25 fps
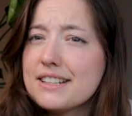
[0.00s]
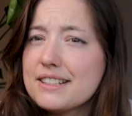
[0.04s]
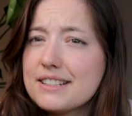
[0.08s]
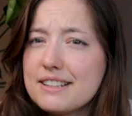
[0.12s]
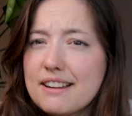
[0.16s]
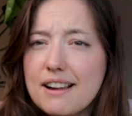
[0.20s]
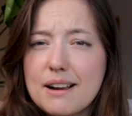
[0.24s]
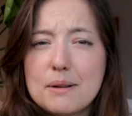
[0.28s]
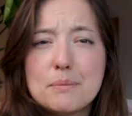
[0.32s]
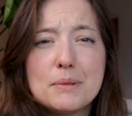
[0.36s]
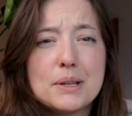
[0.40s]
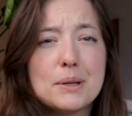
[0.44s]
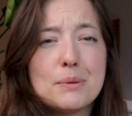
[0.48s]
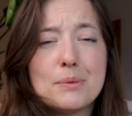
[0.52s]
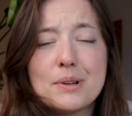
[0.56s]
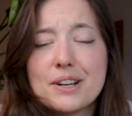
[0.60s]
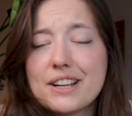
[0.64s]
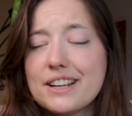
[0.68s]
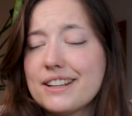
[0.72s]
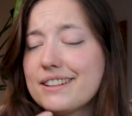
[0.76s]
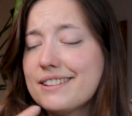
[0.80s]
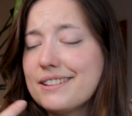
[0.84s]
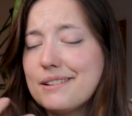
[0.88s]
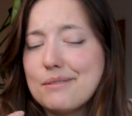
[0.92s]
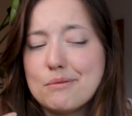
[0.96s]
Tell me what
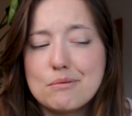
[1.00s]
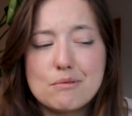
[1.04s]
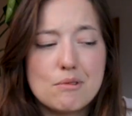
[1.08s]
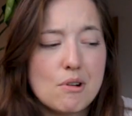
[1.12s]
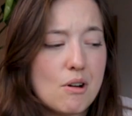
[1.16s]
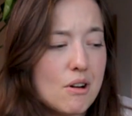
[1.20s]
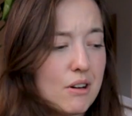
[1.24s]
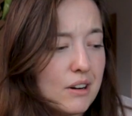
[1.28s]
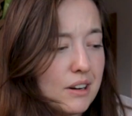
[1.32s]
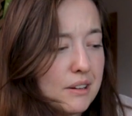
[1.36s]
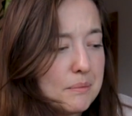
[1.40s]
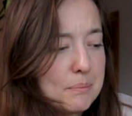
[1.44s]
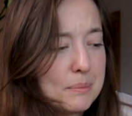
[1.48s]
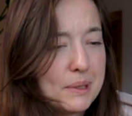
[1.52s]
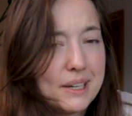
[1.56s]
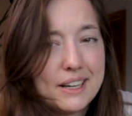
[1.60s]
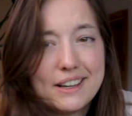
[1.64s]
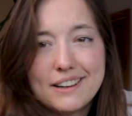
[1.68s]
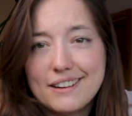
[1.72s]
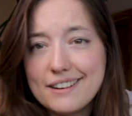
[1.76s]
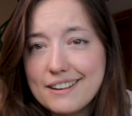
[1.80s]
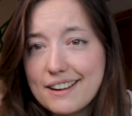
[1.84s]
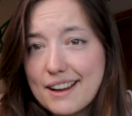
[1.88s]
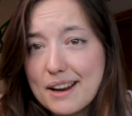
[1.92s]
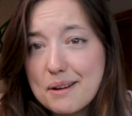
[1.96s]
I did wrong
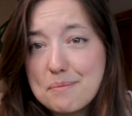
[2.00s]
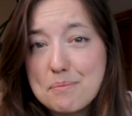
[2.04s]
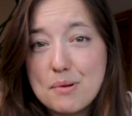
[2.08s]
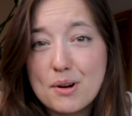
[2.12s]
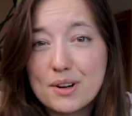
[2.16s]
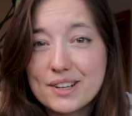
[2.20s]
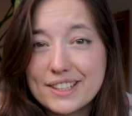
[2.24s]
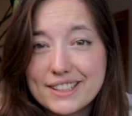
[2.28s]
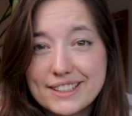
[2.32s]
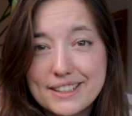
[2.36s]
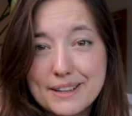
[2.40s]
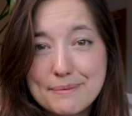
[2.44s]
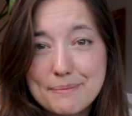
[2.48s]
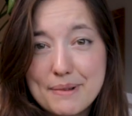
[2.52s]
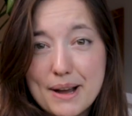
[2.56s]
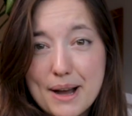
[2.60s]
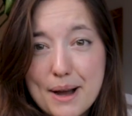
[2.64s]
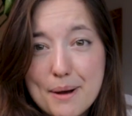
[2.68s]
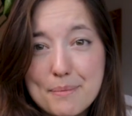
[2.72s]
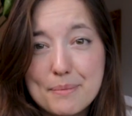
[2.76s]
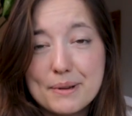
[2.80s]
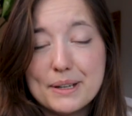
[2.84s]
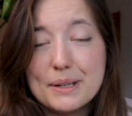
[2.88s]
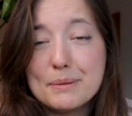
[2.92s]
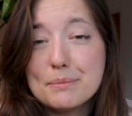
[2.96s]
by potting them
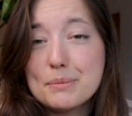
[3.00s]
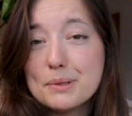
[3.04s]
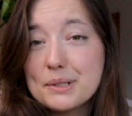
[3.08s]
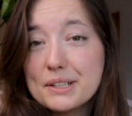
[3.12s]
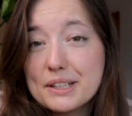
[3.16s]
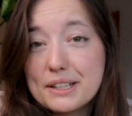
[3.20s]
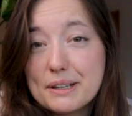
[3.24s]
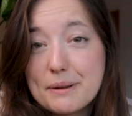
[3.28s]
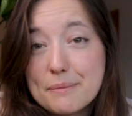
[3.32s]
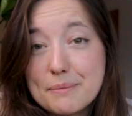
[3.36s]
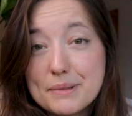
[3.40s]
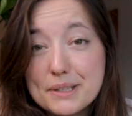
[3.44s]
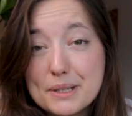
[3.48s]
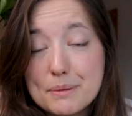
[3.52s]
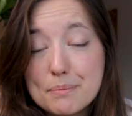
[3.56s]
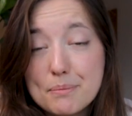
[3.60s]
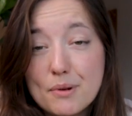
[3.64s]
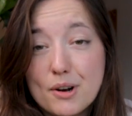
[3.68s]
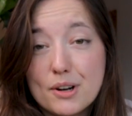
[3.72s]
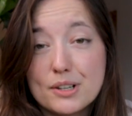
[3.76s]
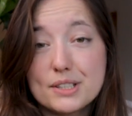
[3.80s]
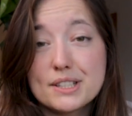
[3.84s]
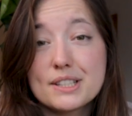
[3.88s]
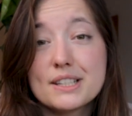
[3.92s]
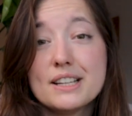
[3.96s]
up and putting them in a
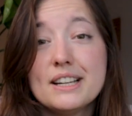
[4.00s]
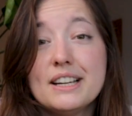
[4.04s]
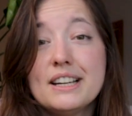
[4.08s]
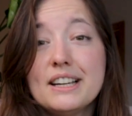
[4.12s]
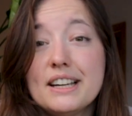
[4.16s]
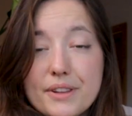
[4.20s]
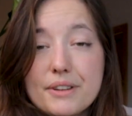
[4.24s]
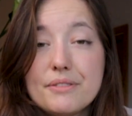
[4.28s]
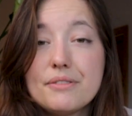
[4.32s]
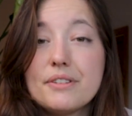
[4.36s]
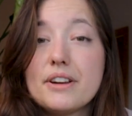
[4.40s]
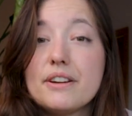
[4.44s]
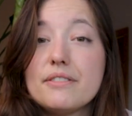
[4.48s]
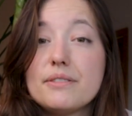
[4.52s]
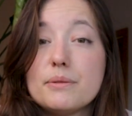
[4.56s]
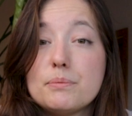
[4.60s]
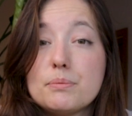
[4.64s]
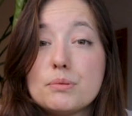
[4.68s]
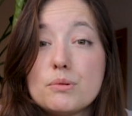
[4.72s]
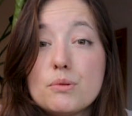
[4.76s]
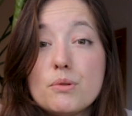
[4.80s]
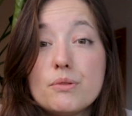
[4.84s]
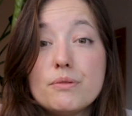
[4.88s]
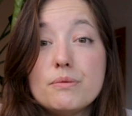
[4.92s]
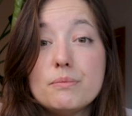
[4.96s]
box. If you have a
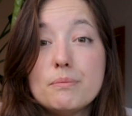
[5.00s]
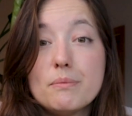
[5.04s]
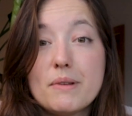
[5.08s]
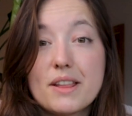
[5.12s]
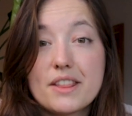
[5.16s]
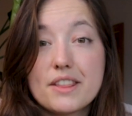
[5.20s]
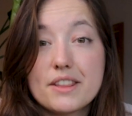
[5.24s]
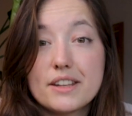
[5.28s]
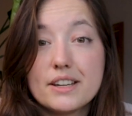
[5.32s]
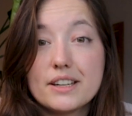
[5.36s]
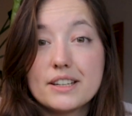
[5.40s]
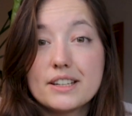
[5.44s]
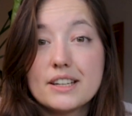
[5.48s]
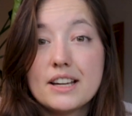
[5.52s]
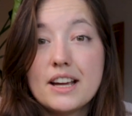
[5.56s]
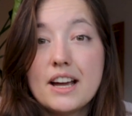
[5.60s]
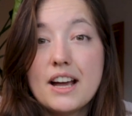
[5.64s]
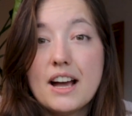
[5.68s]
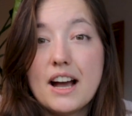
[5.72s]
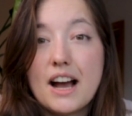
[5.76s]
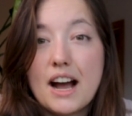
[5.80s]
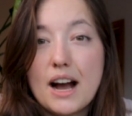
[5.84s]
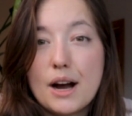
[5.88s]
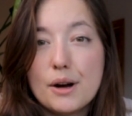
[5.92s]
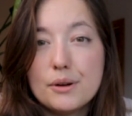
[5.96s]
proven method
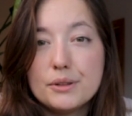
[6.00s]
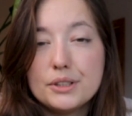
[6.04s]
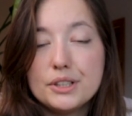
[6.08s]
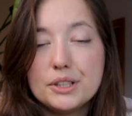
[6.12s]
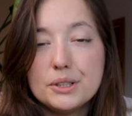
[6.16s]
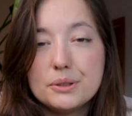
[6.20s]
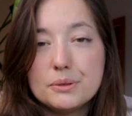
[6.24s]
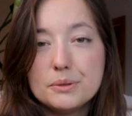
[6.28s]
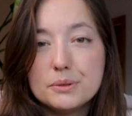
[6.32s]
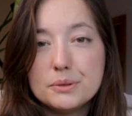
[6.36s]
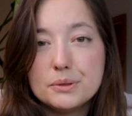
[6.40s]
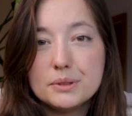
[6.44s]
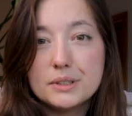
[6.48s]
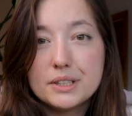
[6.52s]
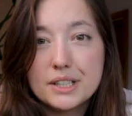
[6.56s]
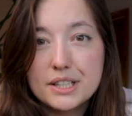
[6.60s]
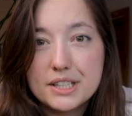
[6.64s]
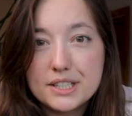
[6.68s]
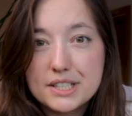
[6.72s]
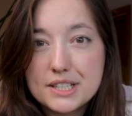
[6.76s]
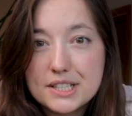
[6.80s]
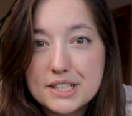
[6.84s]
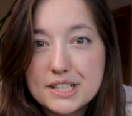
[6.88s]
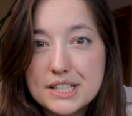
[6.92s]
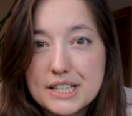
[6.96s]
how you
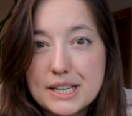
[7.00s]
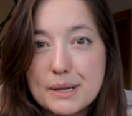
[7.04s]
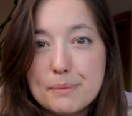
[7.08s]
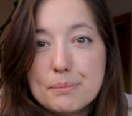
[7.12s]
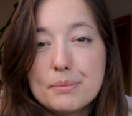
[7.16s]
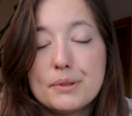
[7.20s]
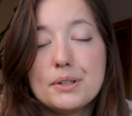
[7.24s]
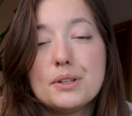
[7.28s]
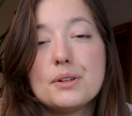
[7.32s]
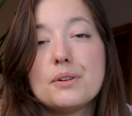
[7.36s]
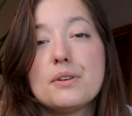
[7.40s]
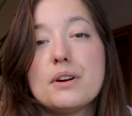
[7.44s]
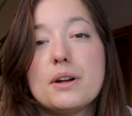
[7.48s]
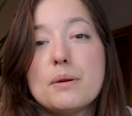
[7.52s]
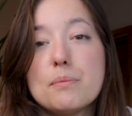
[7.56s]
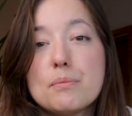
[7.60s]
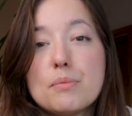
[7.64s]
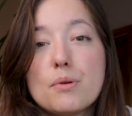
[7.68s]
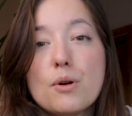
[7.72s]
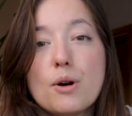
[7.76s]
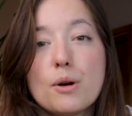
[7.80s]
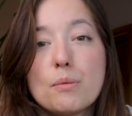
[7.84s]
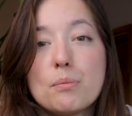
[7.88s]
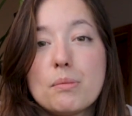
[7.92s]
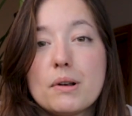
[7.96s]
stop your
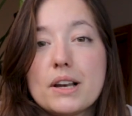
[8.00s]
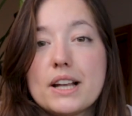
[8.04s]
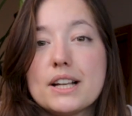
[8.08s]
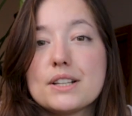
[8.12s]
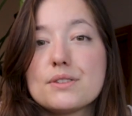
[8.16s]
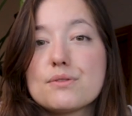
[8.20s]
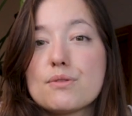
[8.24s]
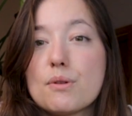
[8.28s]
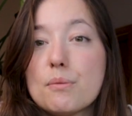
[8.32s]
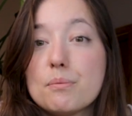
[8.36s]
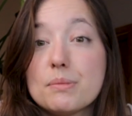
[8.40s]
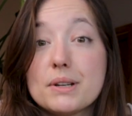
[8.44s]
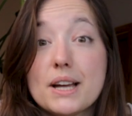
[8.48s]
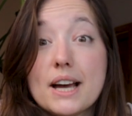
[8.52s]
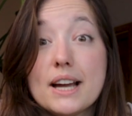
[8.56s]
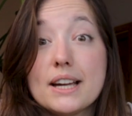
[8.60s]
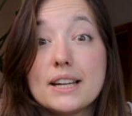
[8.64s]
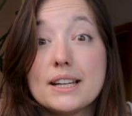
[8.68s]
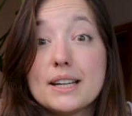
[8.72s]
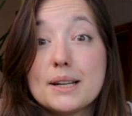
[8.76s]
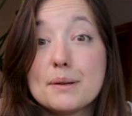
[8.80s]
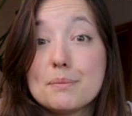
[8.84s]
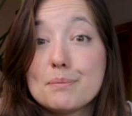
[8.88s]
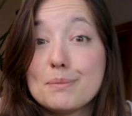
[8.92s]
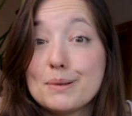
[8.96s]
import plants from
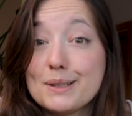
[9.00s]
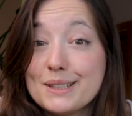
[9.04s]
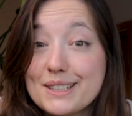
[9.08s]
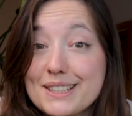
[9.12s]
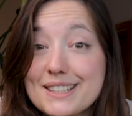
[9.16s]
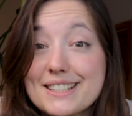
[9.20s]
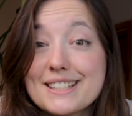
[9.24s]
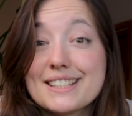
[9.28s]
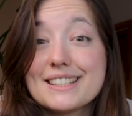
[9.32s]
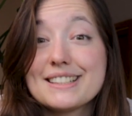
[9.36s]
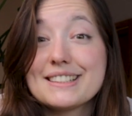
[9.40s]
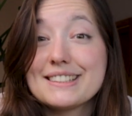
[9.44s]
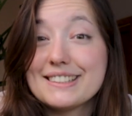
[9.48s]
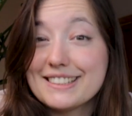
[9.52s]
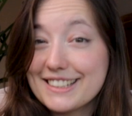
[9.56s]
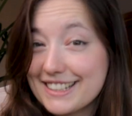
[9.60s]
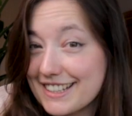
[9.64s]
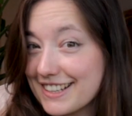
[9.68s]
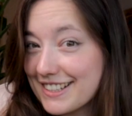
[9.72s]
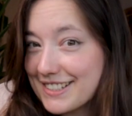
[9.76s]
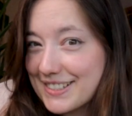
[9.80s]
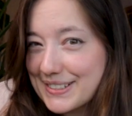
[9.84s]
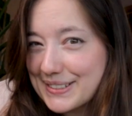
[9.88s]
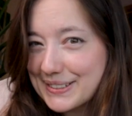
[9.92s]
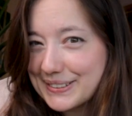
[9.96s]
dying, please
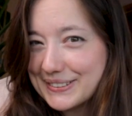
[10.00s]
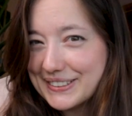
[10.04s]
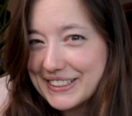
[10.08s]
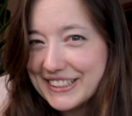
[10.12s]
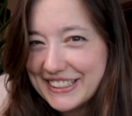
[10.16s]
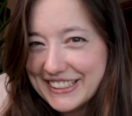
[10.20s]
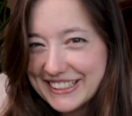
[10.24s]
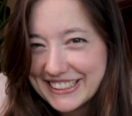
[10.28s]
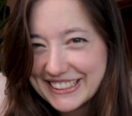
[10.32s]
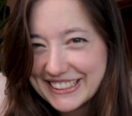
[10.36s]
let us know.